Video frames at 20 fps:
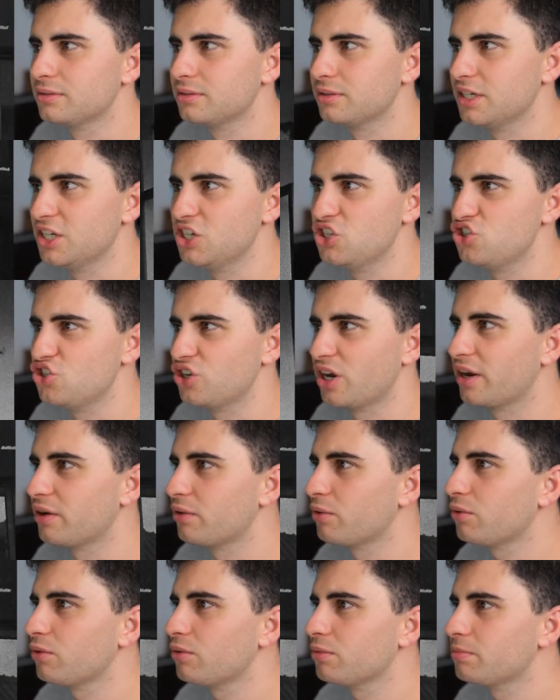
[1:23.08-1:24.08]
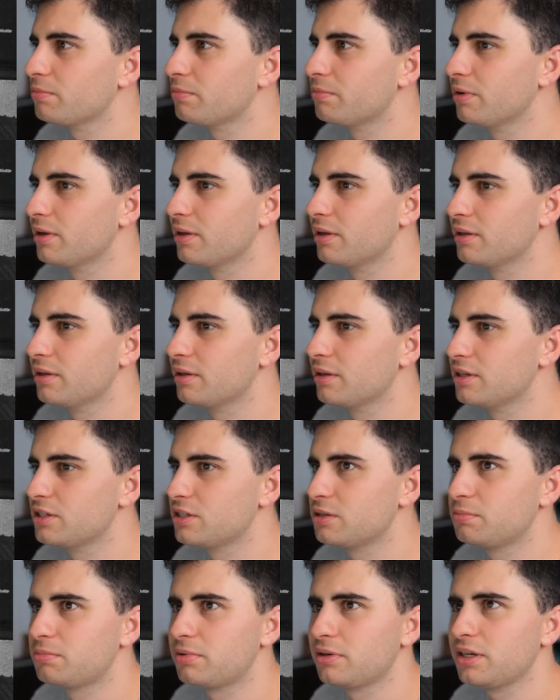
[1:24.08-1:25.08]
in general, but it's
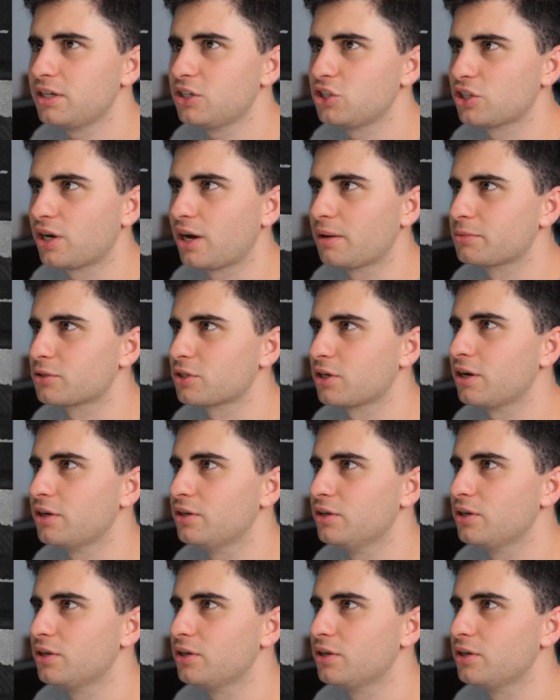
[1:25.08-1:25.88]
a pretty sharp shot.